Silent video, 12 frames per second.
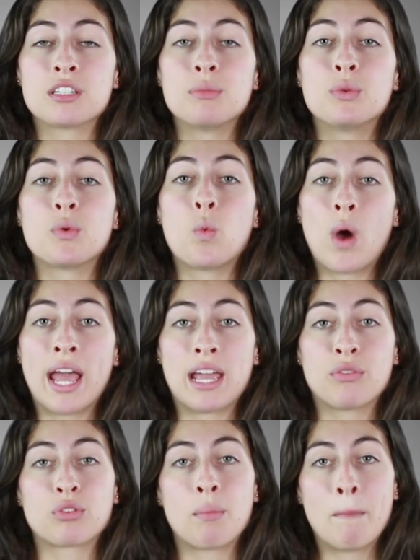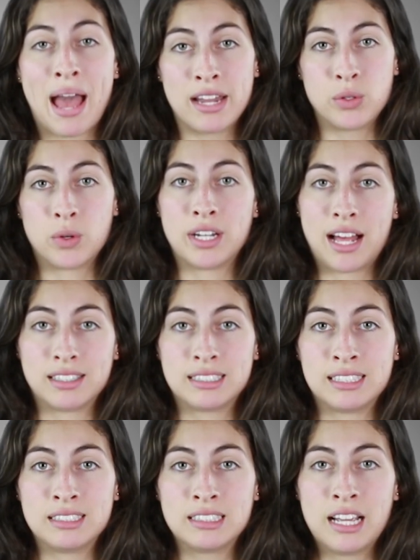to move away from manual
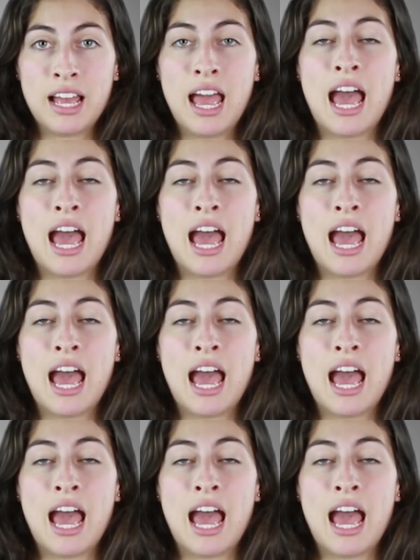analysis